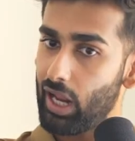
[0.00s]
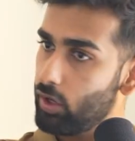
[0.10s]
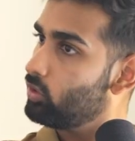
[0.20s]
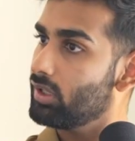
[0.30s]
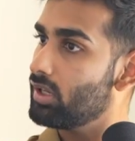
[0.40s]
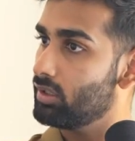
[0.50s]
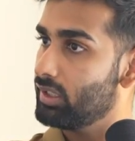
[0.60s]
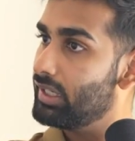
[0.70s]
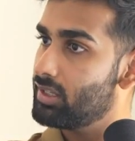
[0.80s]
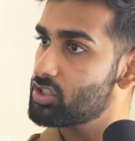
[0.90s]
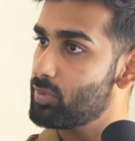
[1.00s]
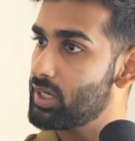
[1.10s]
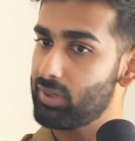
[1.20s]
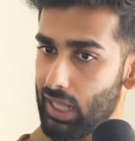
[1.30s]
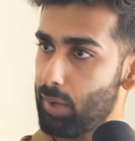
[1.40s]
I don't need this
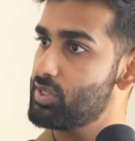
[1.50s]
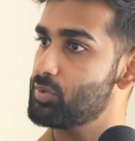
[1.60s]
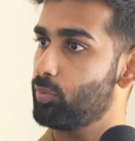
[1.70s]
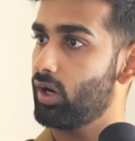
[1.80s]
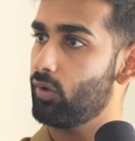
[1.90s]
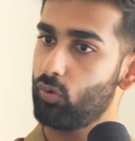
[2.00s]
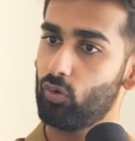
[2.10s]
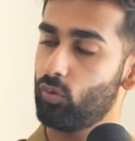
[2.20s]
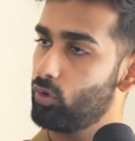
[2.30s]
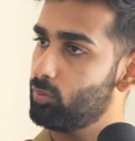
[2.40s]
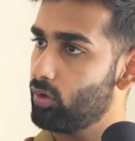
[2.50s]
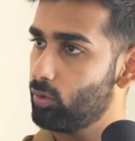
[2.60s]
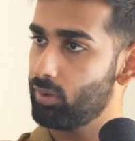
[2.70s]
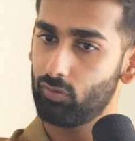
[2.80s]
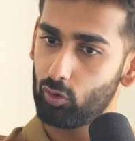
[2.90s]
money. My time is important. I want to go to my
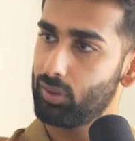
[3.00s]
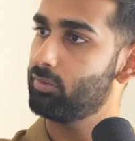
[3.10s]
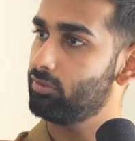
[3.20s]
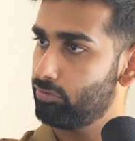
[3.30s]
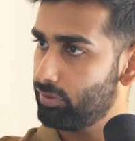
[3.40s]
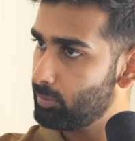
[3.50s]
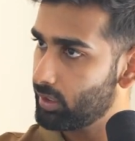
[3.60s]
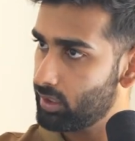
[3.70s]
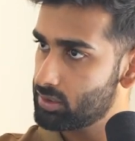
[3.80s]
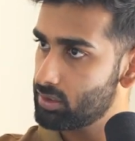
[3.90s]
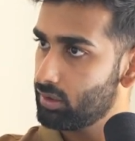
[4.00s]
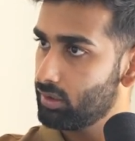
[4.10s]
home. I want to play with my kids.